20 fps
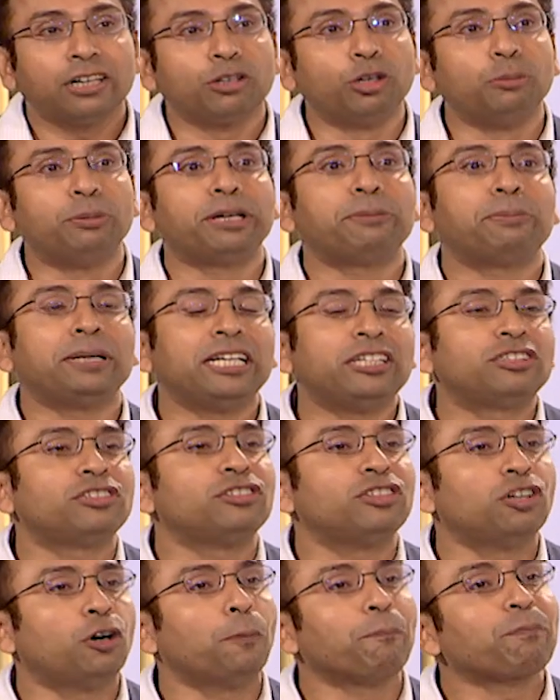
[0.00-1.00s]
You'll be
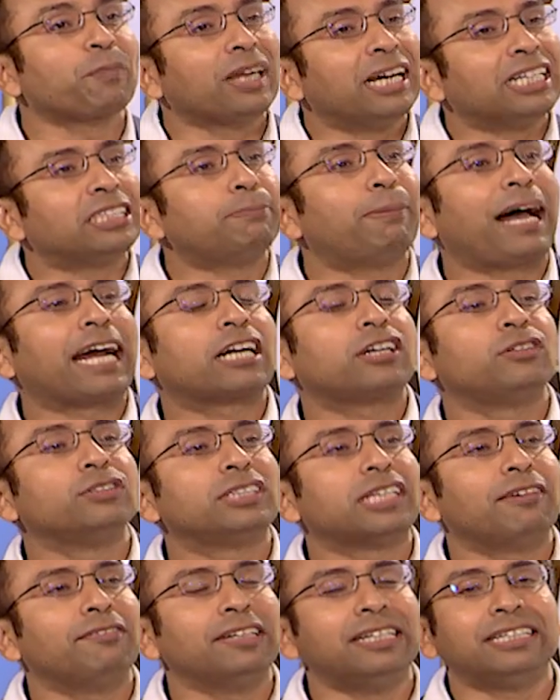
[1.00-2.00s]
pleased to know it's back to
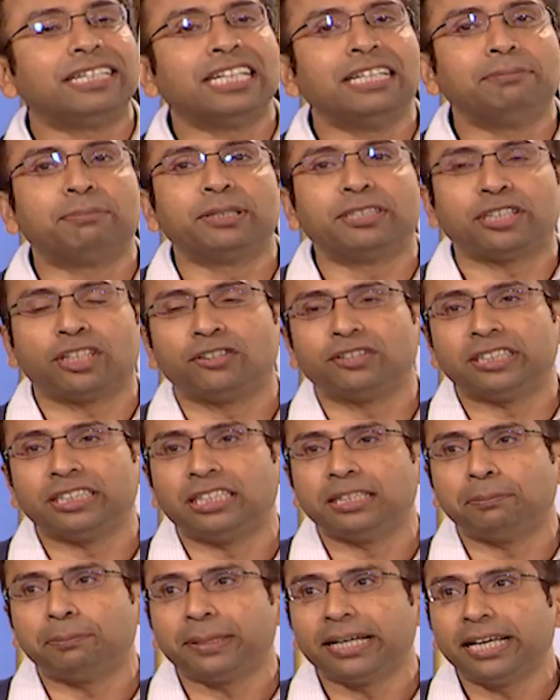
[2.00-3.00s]
17% of
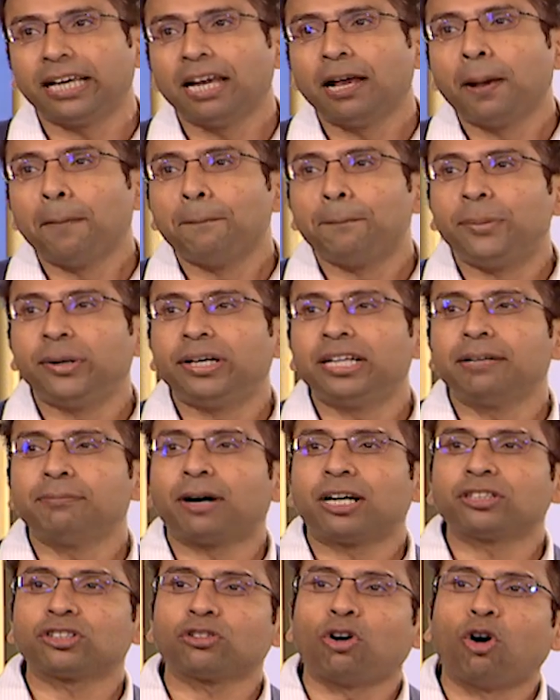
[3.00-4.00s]
GDP. Pretty
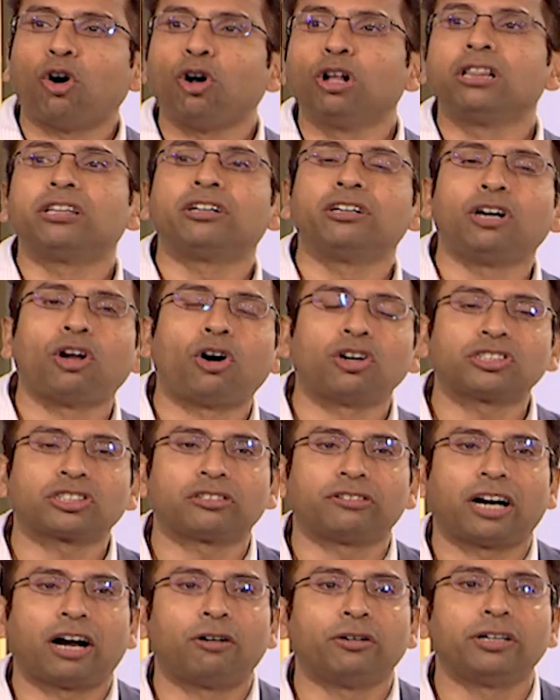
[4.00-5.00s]
much all the
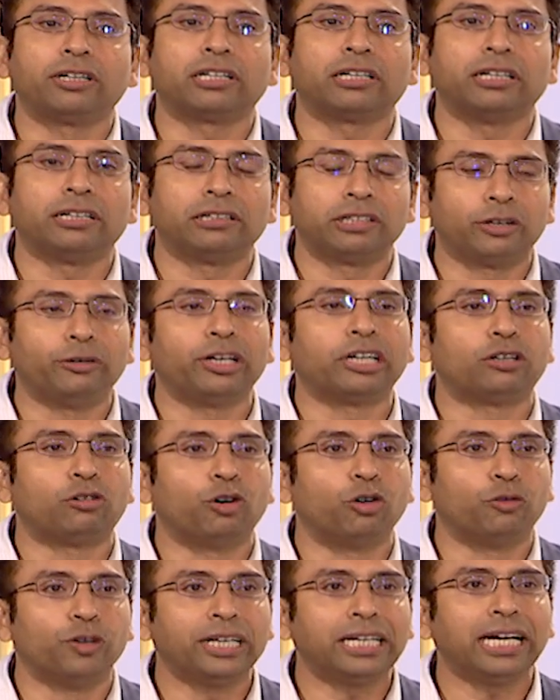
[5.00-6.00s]
lost ground during
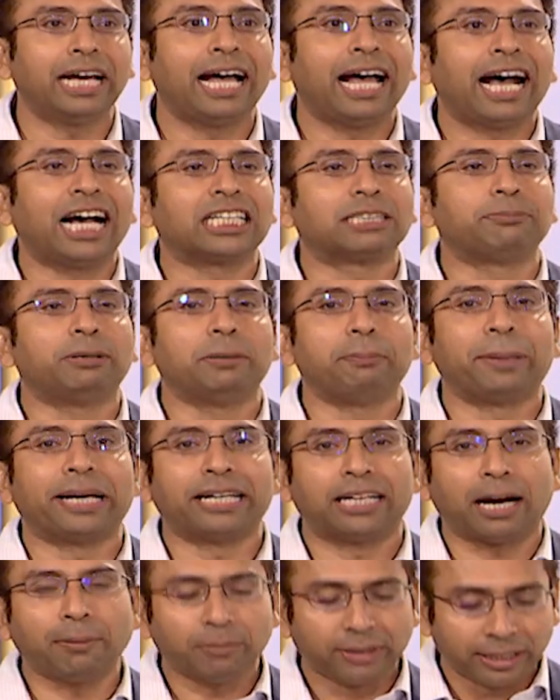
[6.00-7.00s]
COVID has been
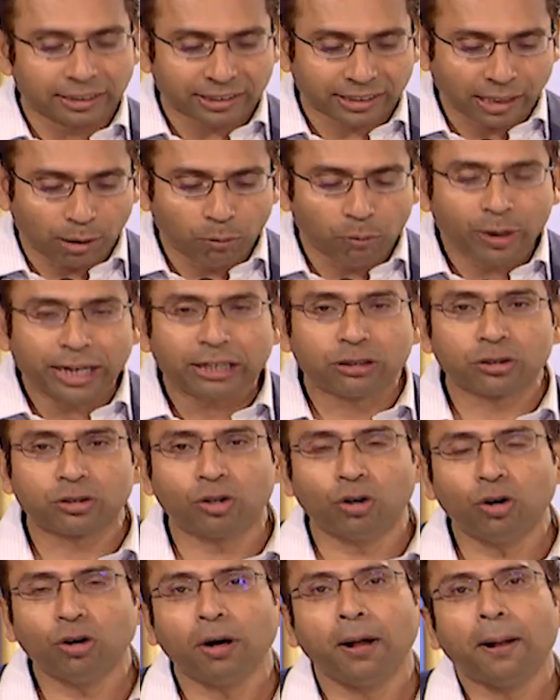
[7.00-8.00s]
made up. There's some way to
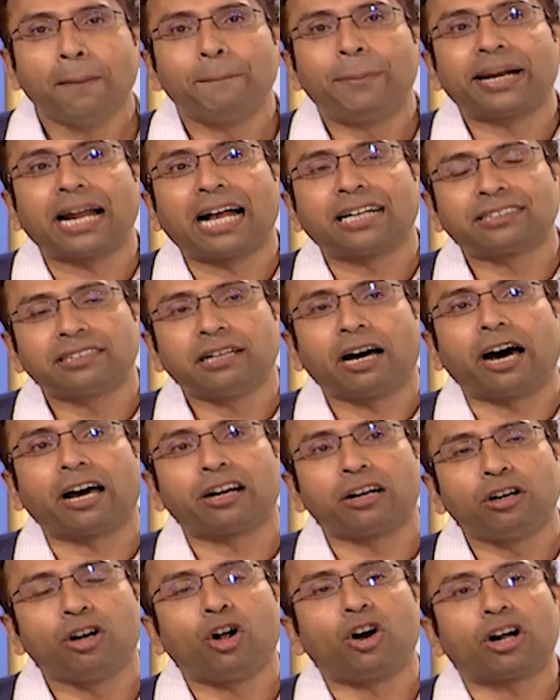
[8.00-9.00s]
go, but as the
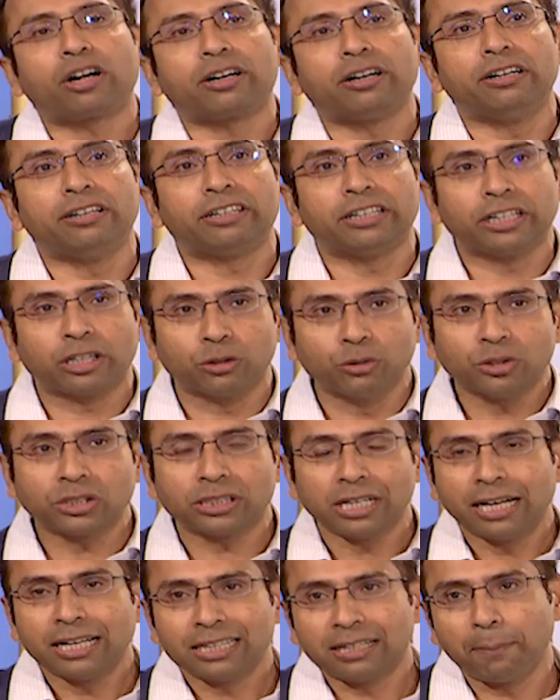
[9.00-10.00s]
unlock
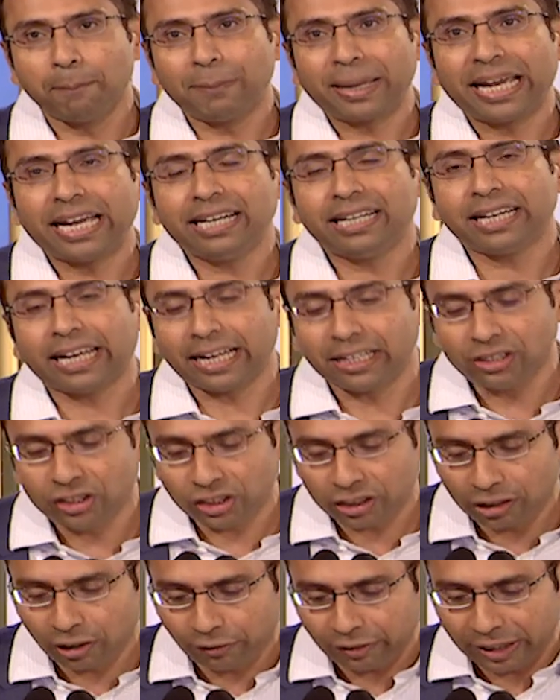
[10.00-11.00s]
continues, the main
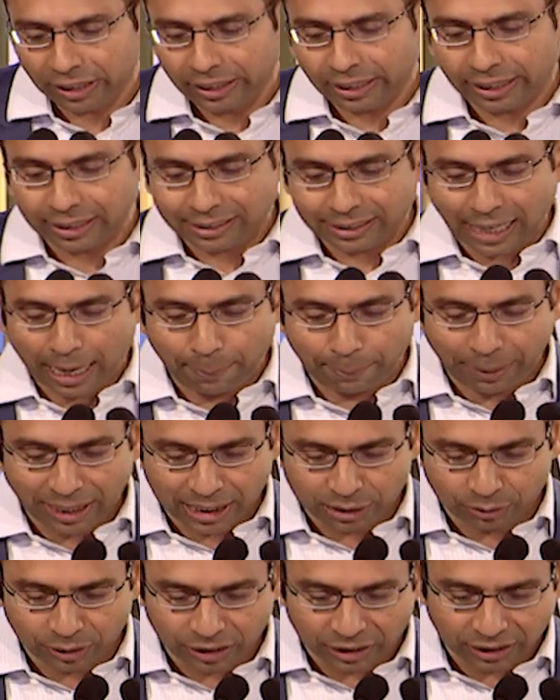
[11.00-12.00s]
engine of India's
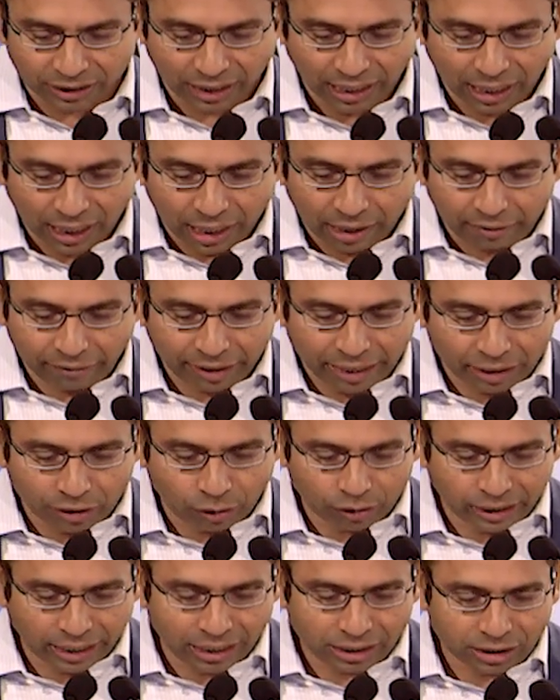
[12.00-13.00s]
Capex, which is
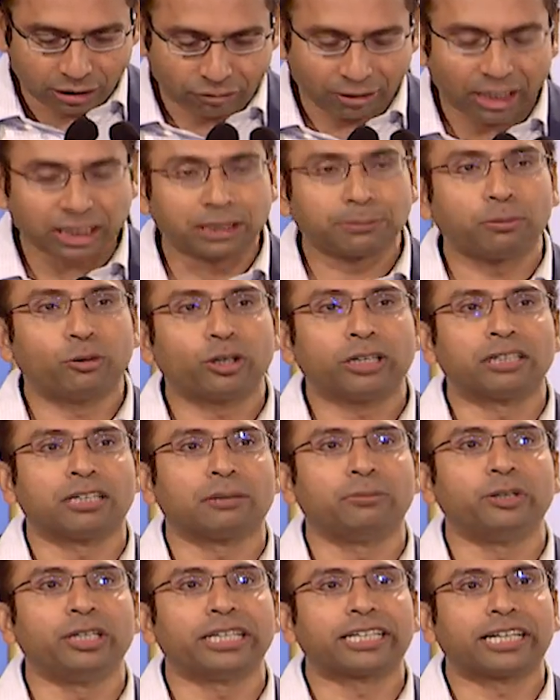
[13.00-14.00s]
trade, hotels, transport and
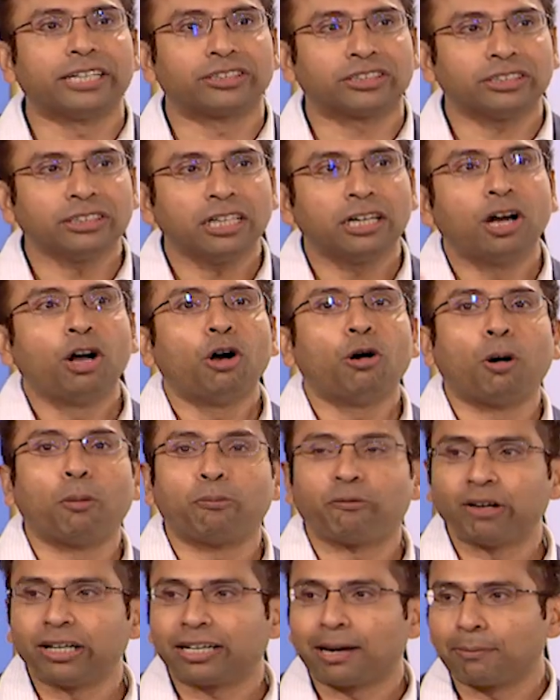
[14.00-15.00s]
communication,
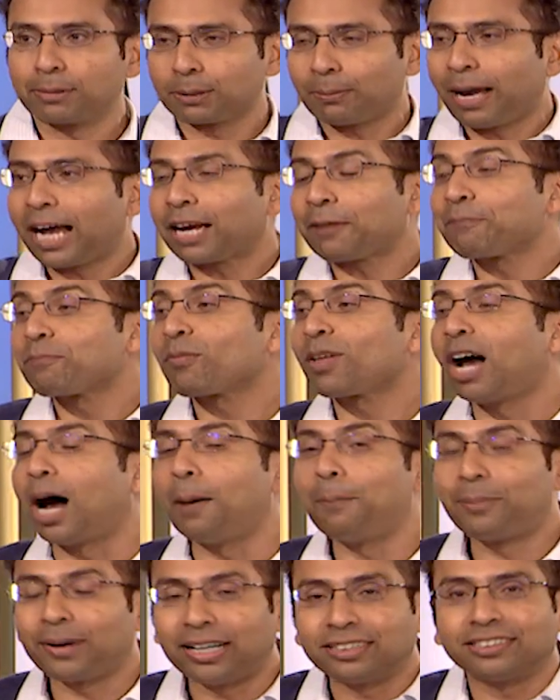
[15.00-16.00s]
hopefully comes back.
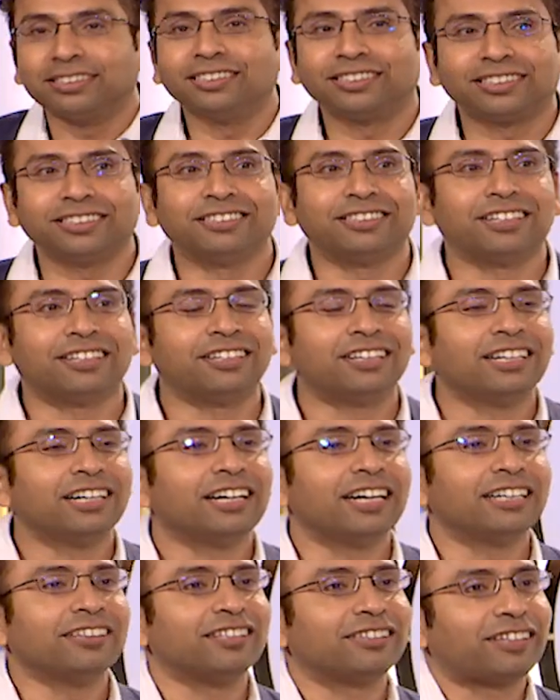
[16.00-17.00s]
Our presence in the
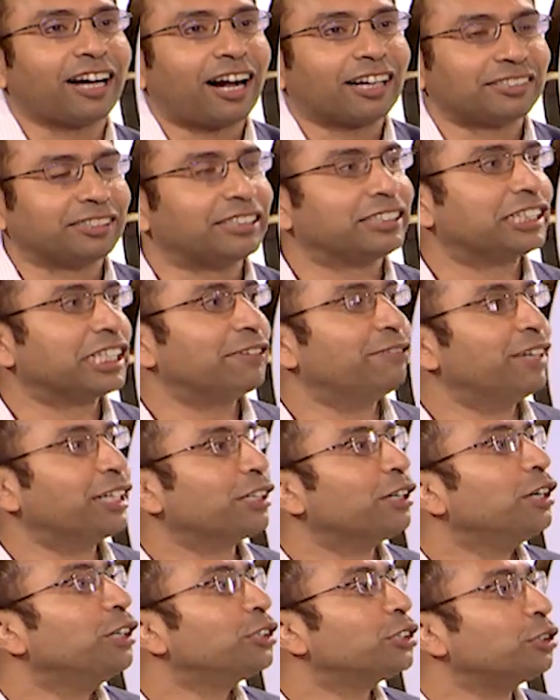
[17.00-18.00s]
Taj this
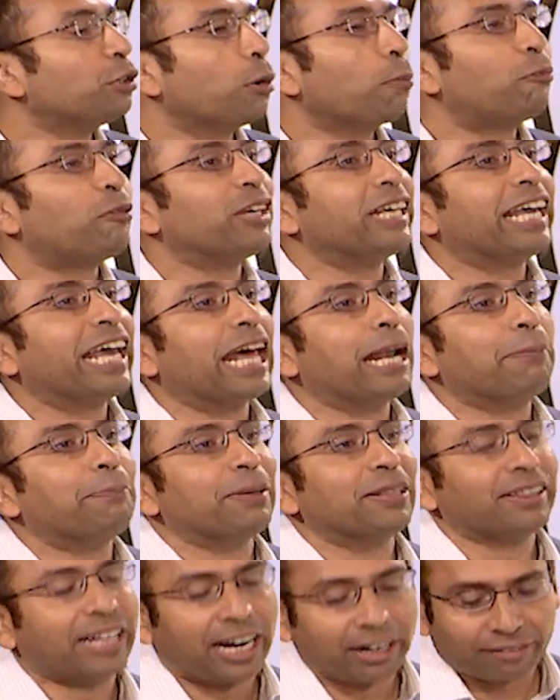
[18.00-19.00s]
evening should hopefully
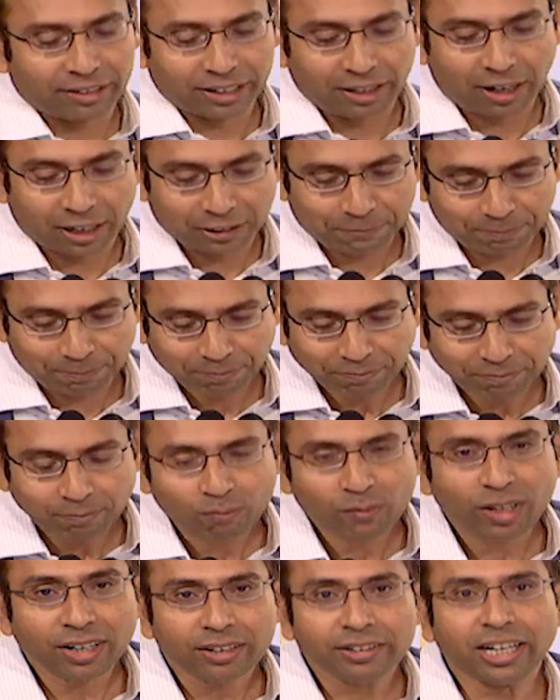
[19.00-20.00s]
help in that regard.
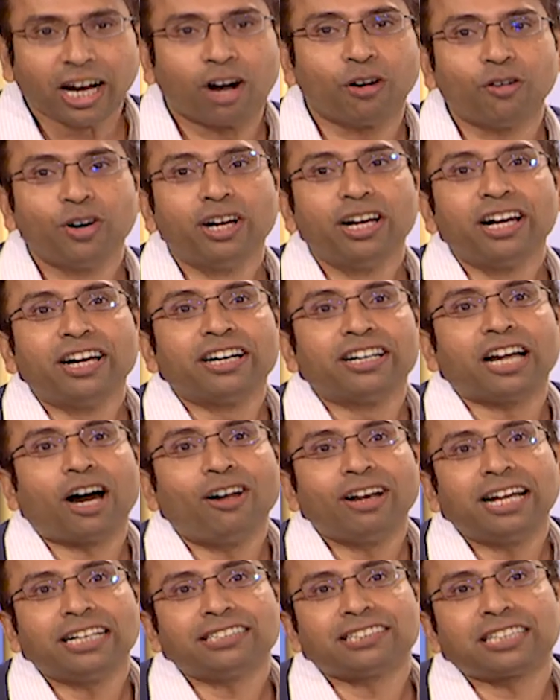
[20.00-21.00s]
Now
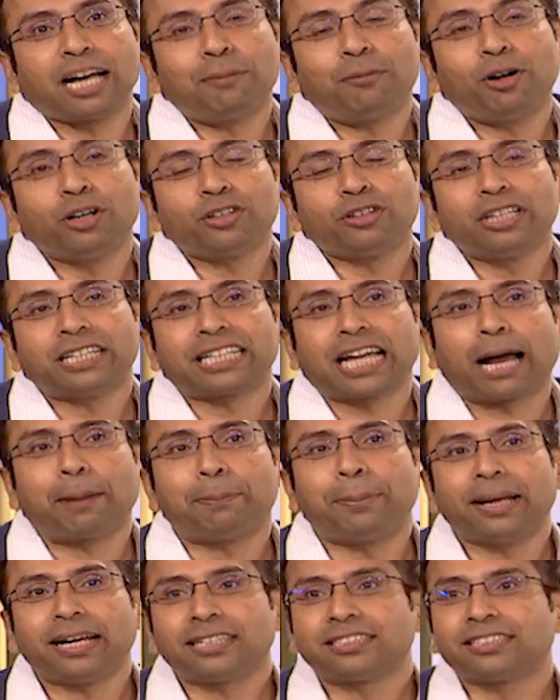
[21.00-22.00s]
let's come on to the
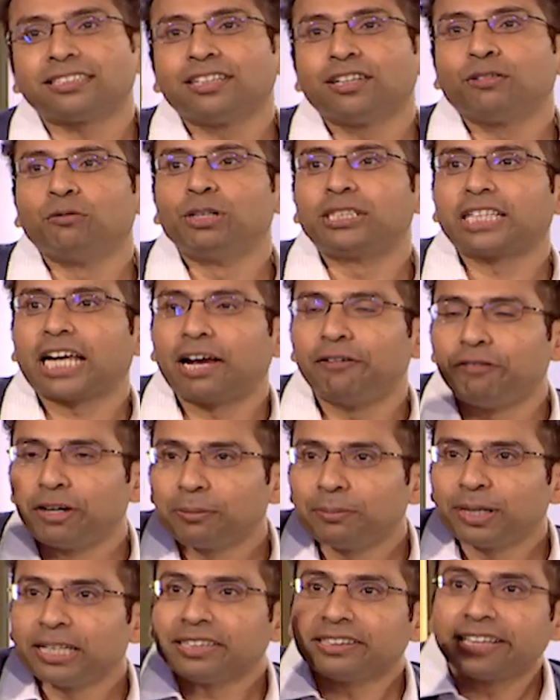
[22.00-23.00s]
Capex, which
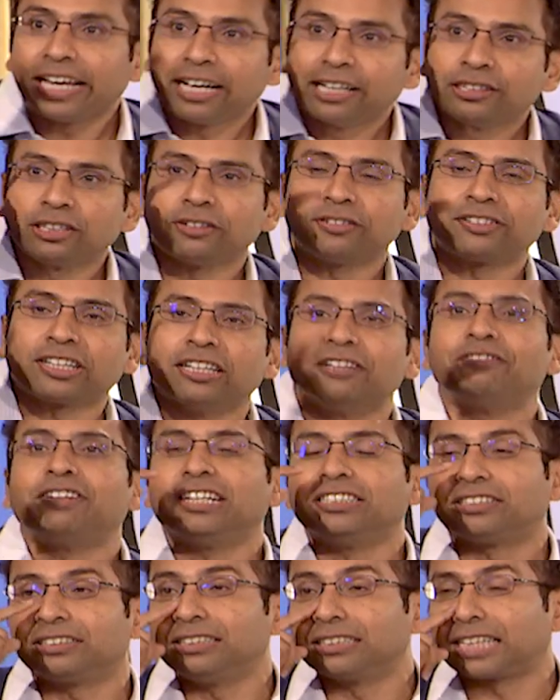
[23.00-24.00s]
everybody thinks of
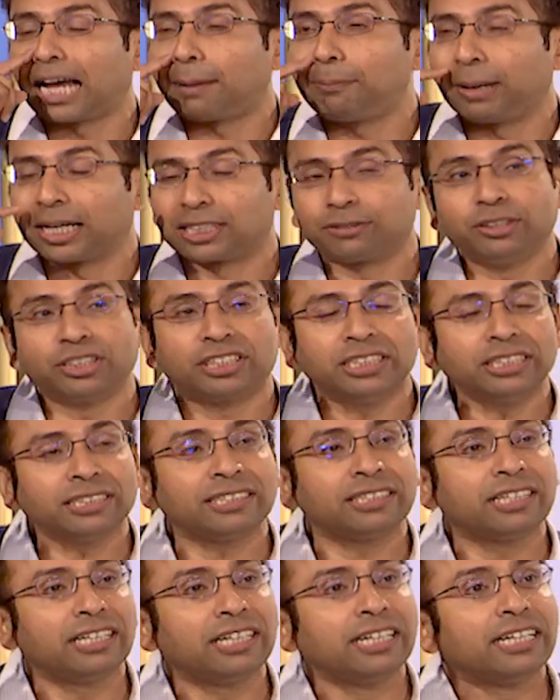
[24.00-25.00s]
conventional Capex, which
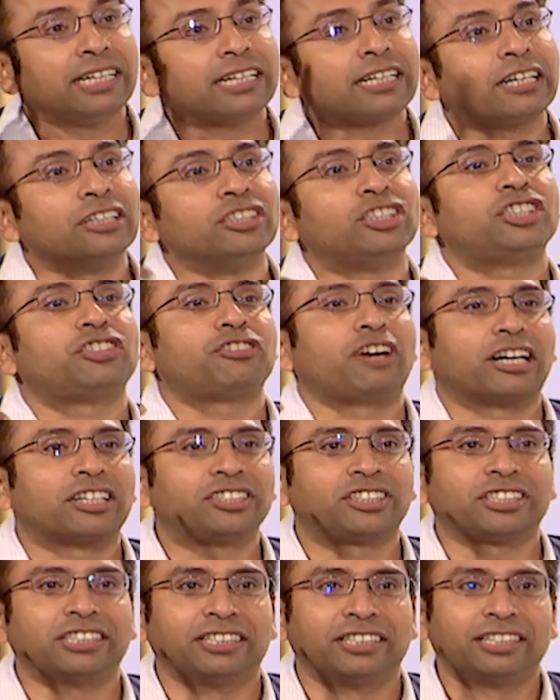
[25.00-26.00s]
is
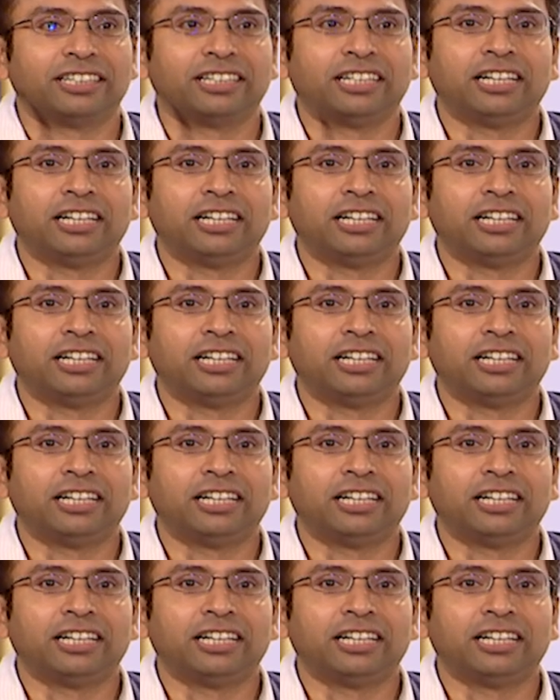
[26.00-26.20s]
construction.